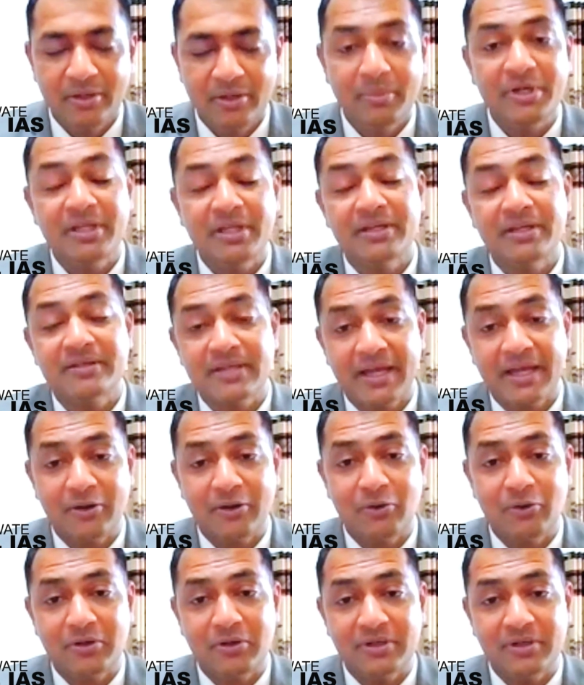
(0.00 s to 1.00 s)
But yes, I
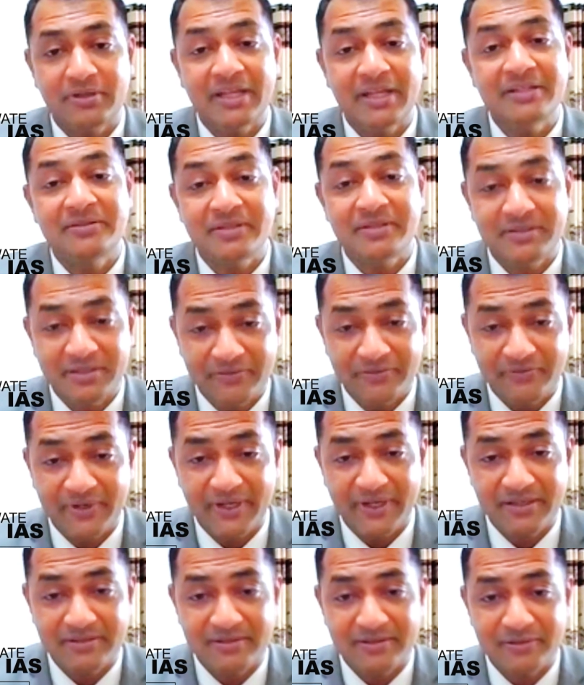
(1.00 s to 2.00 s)
have got NCC
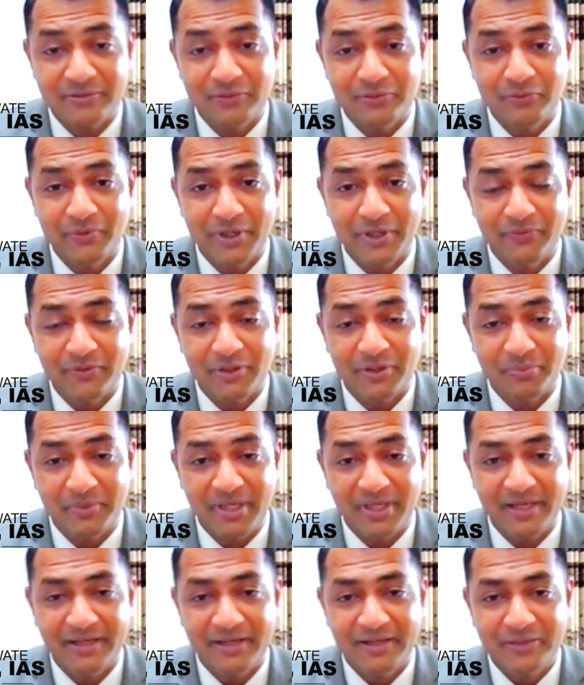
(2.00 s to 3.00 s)
friends who were with
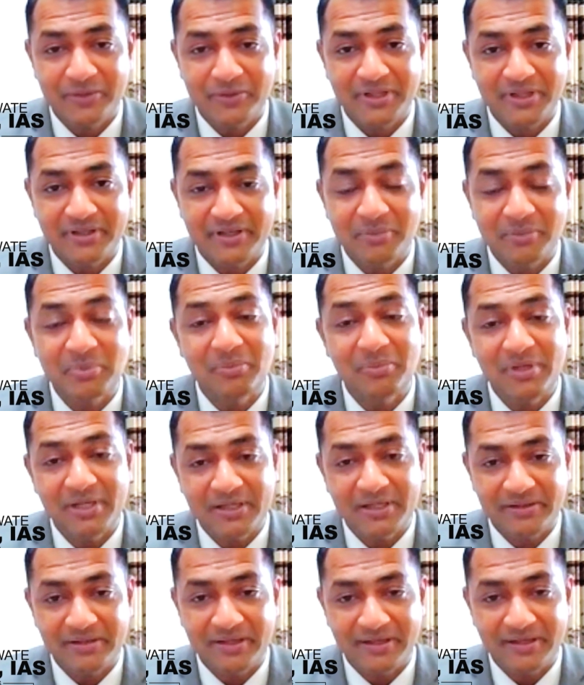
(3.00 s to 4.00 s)
me during the
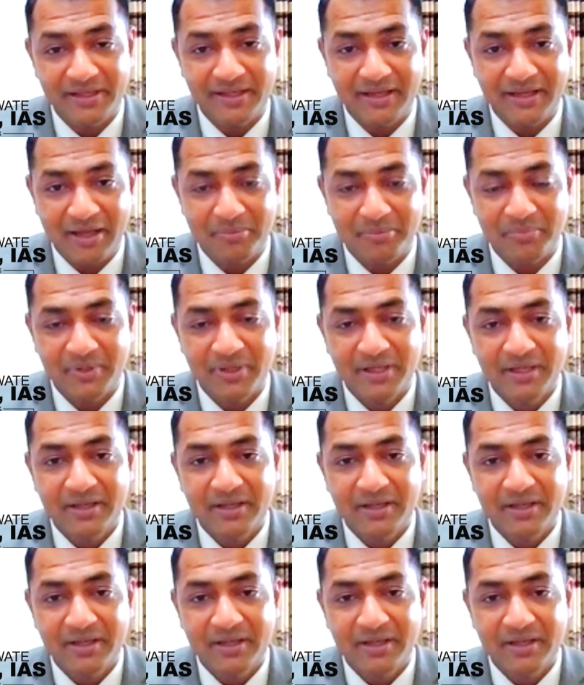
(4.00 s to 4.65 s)
Republican Day camp.